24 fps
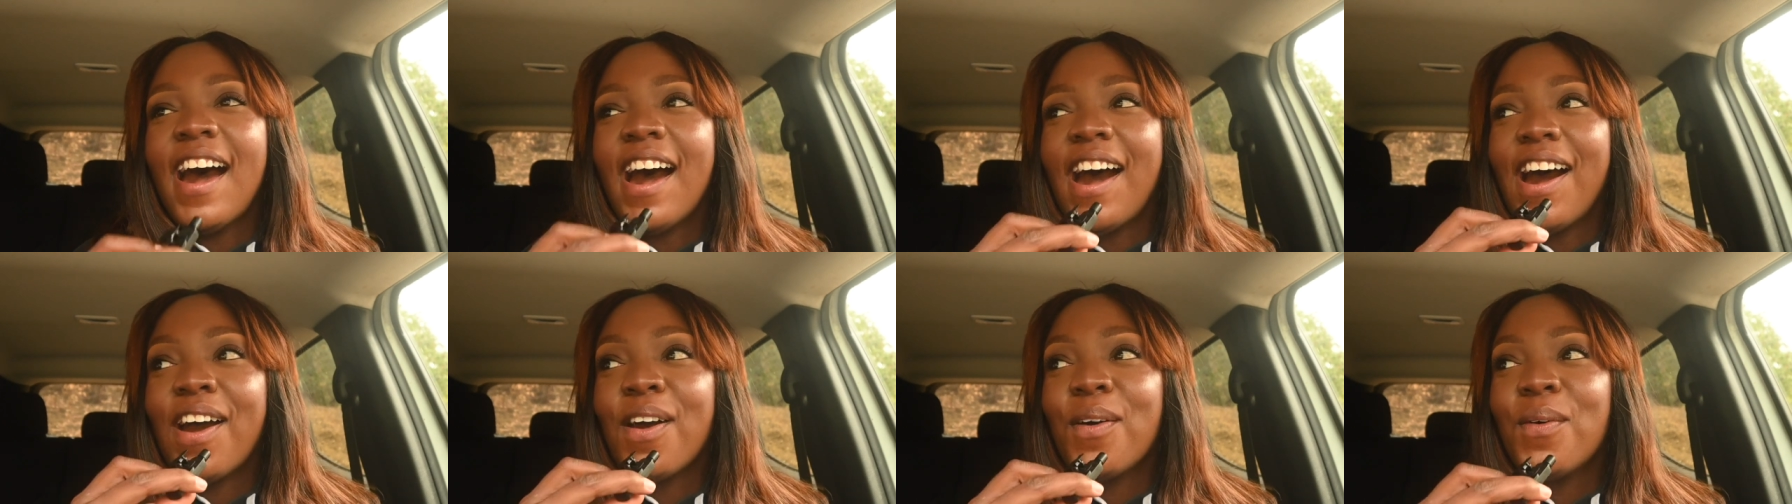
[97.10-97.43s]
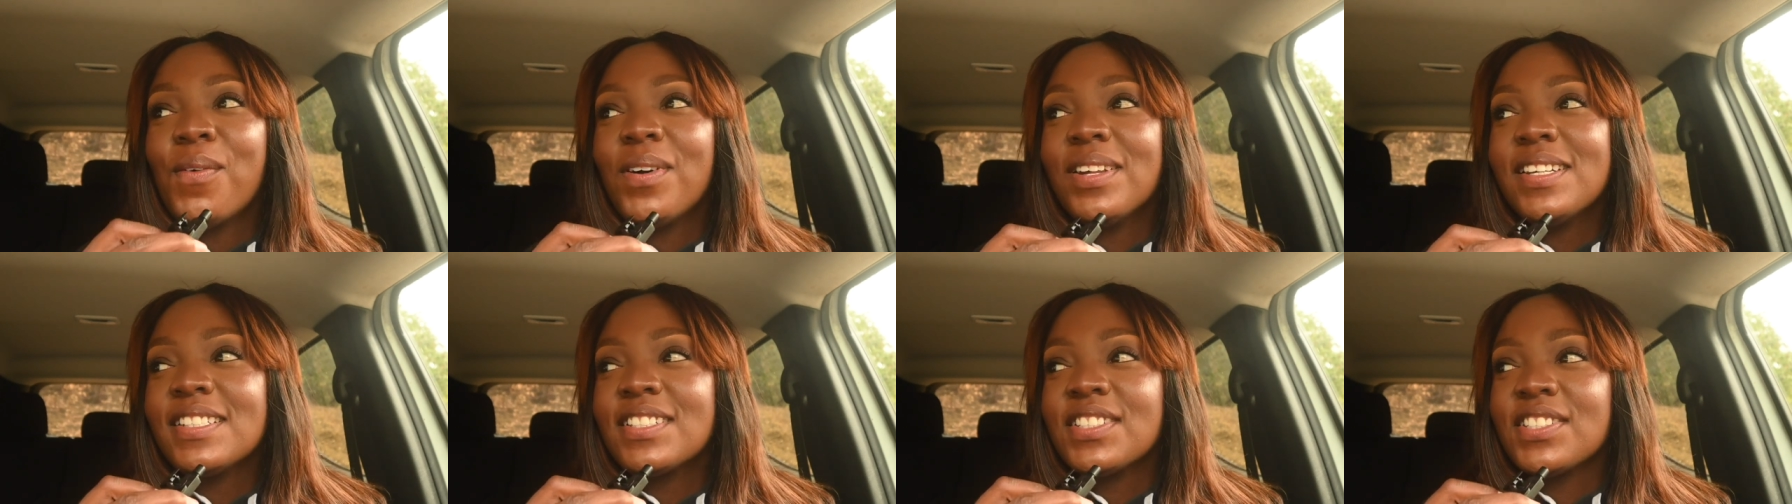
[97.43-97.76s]
I
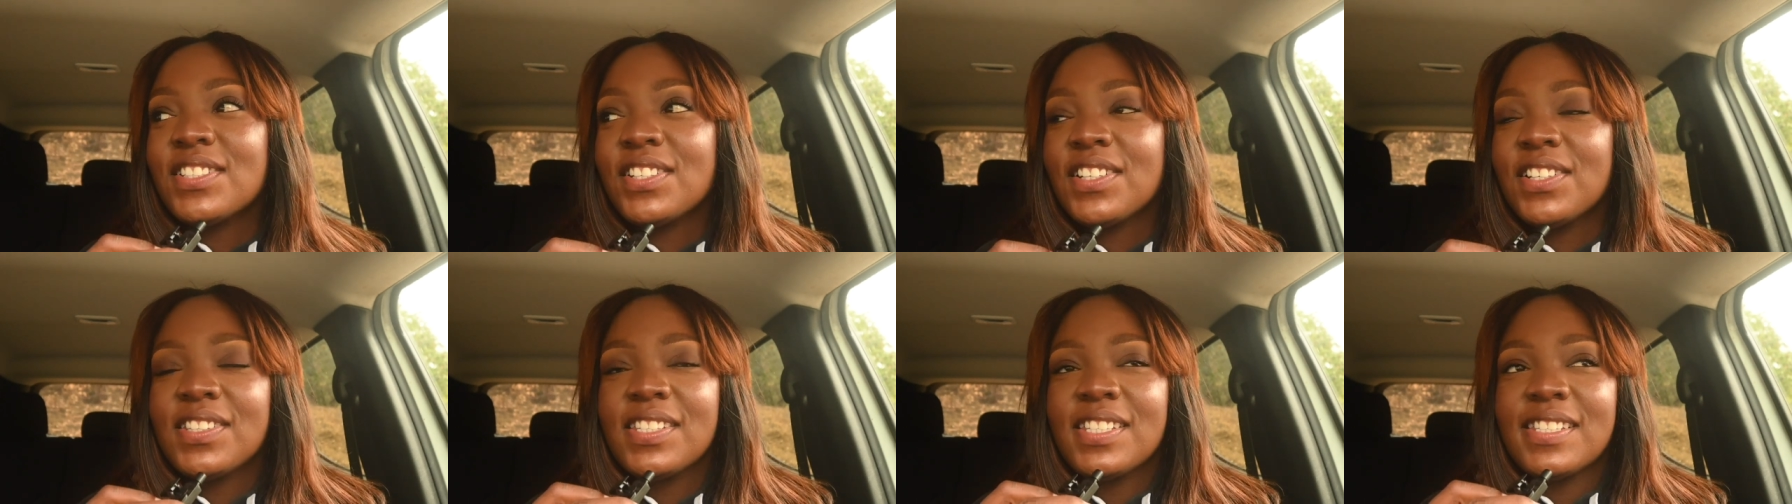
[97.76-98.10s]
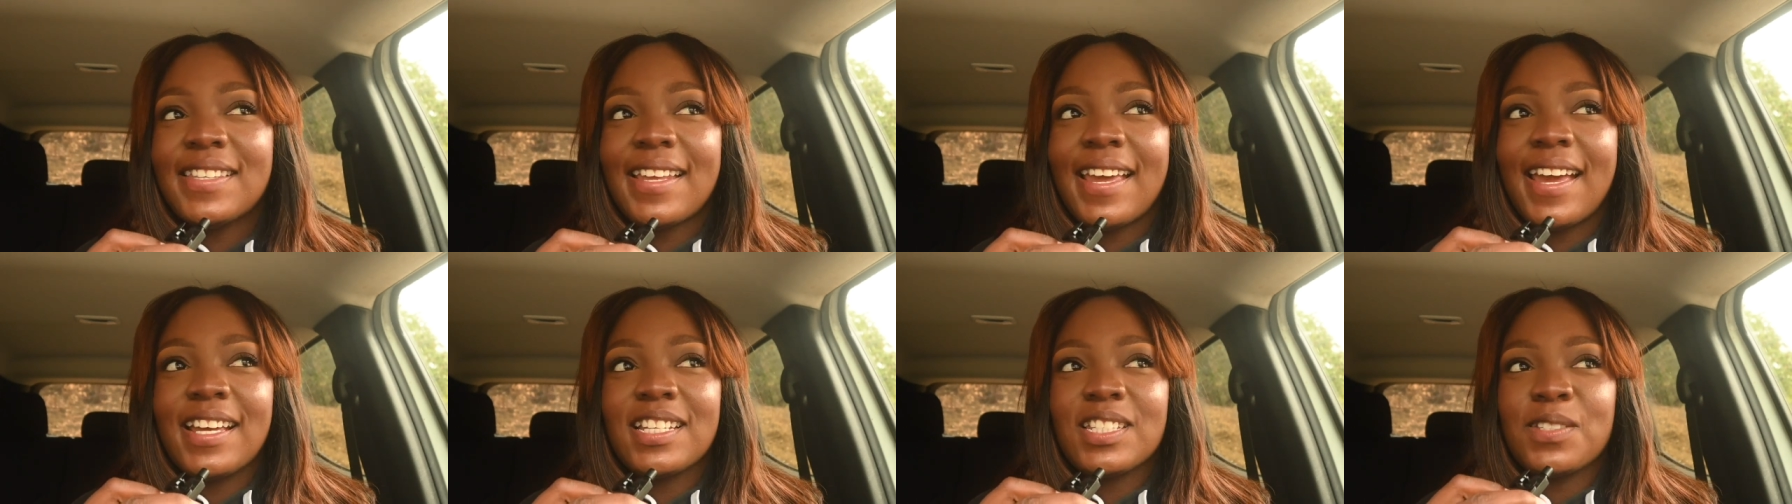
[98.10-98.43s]
want to share
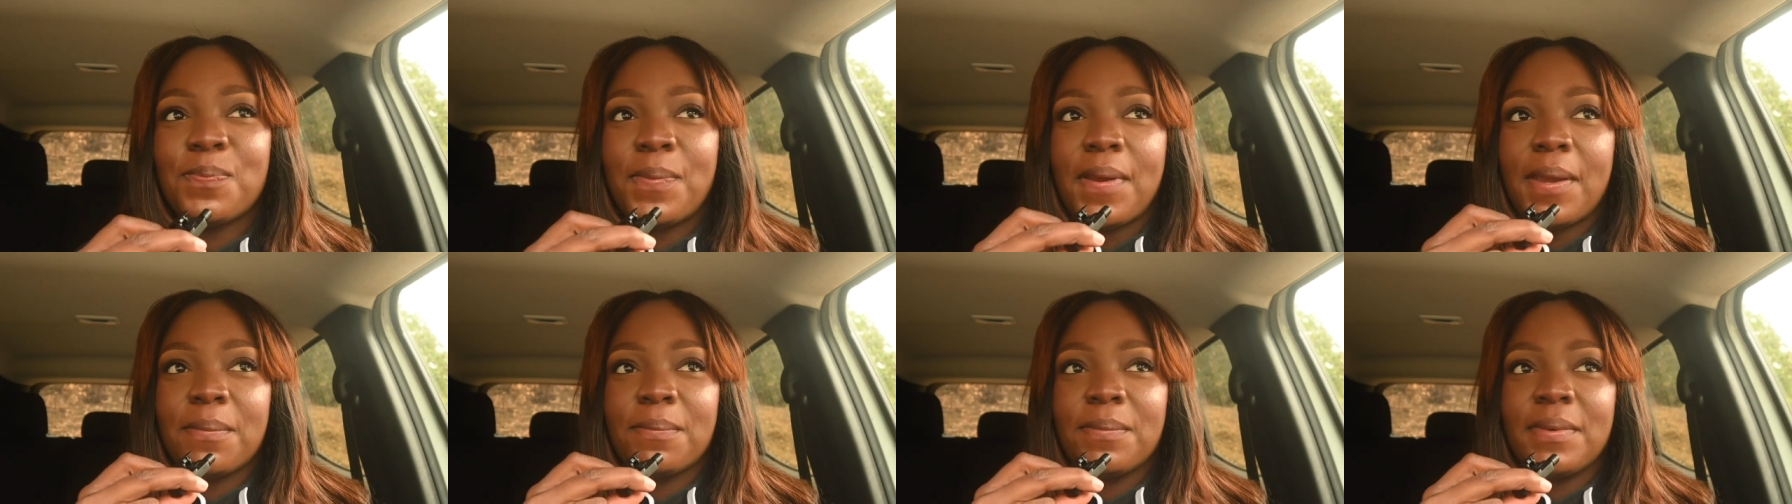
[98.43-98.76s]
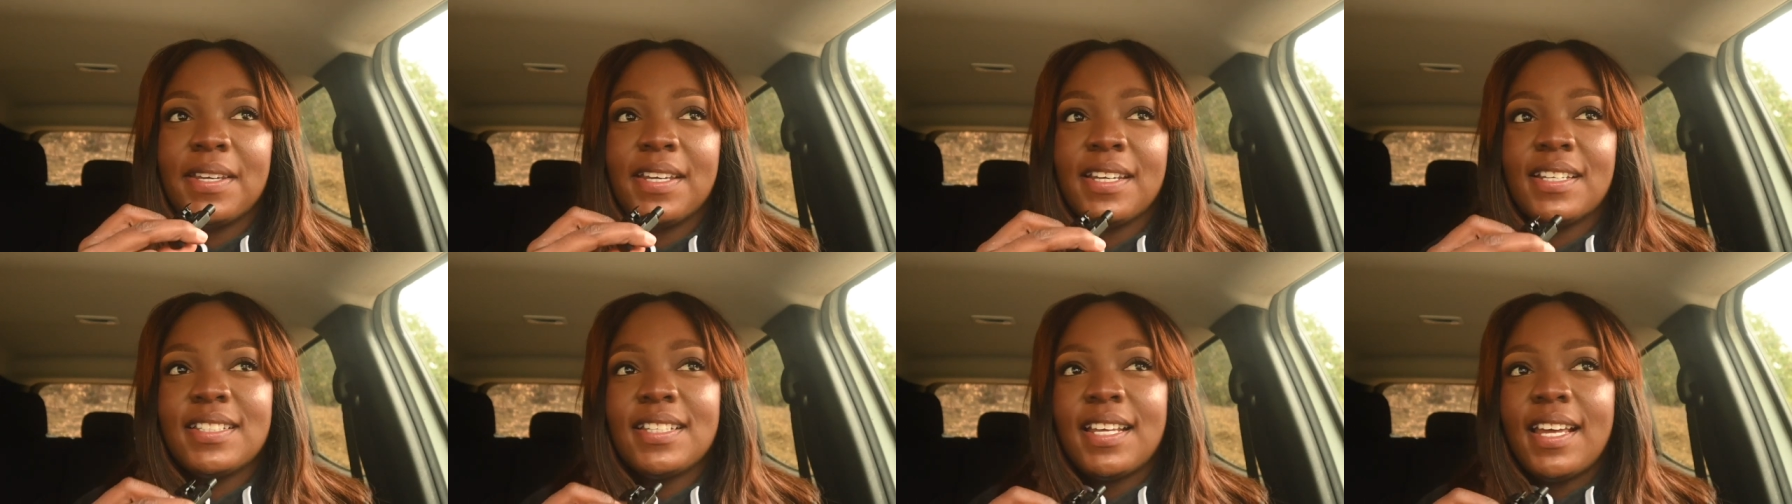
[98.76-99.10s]
this aspect
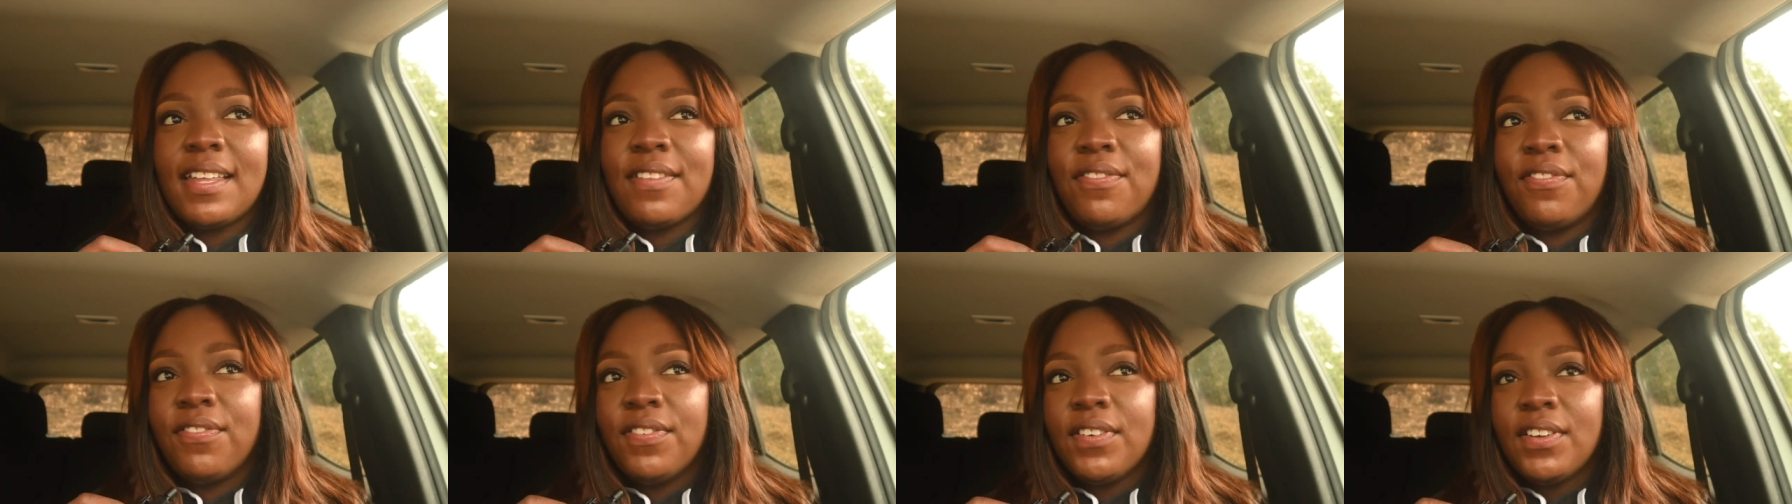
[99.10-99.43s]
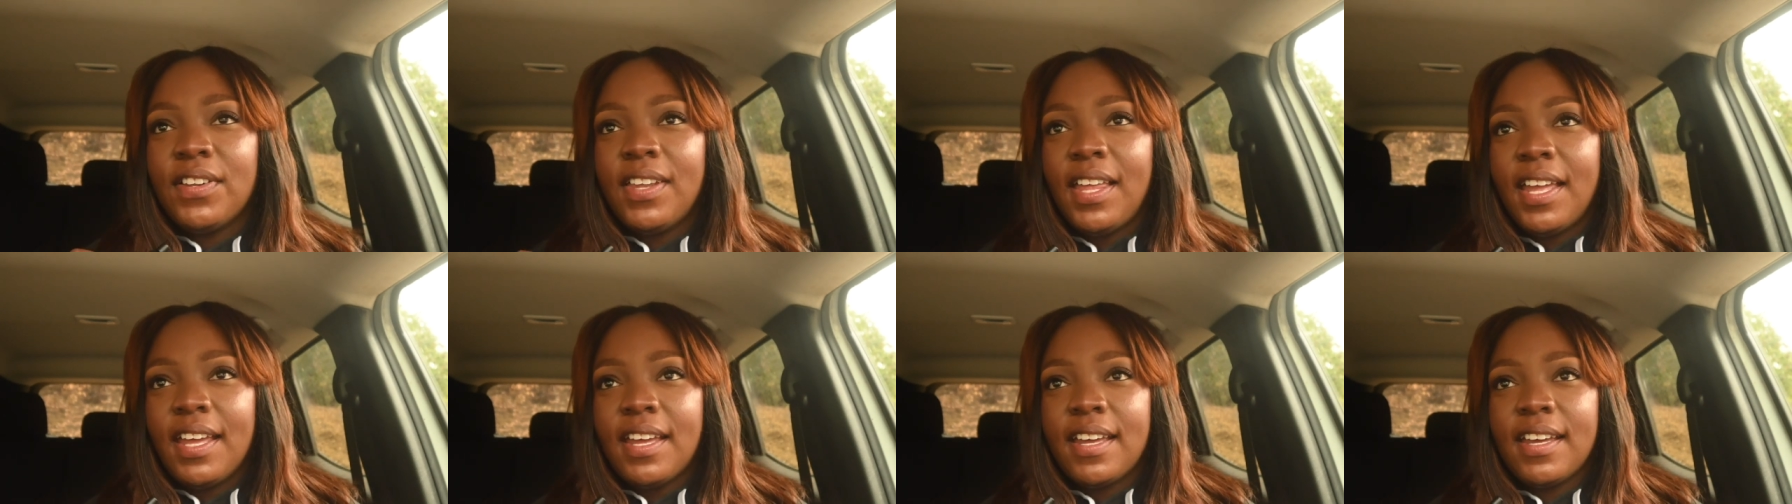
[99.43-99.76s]
because I
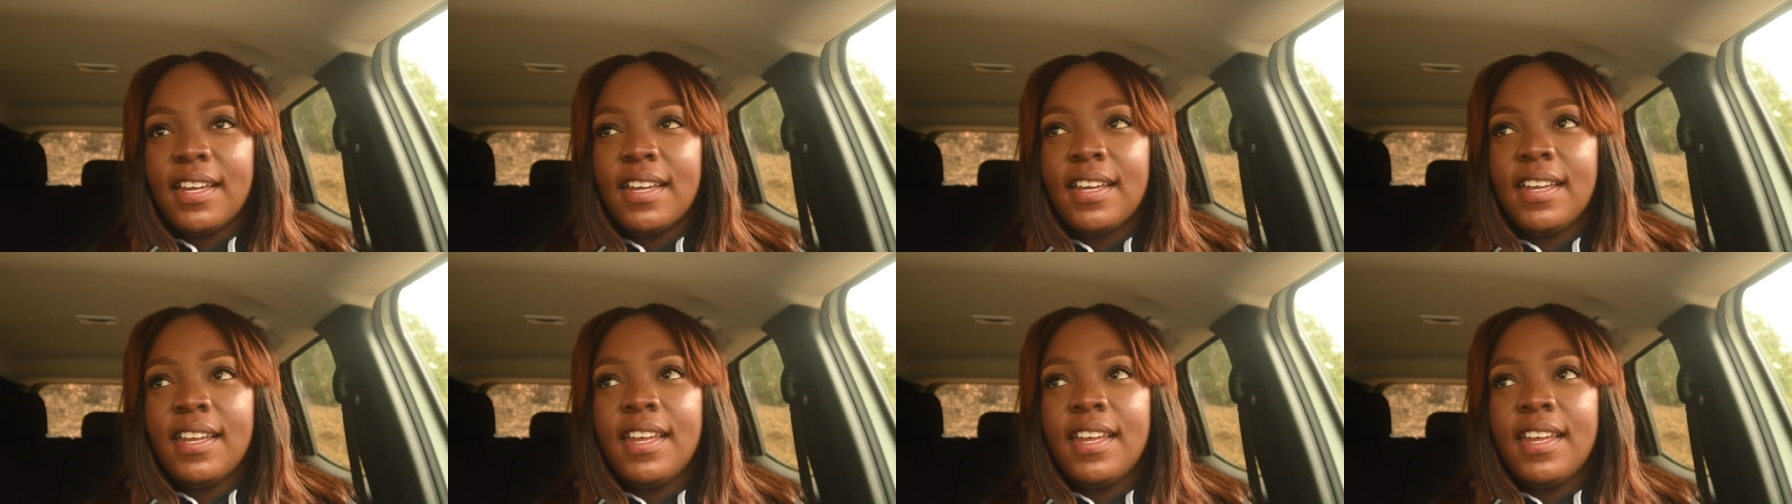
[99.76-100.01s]
feel like,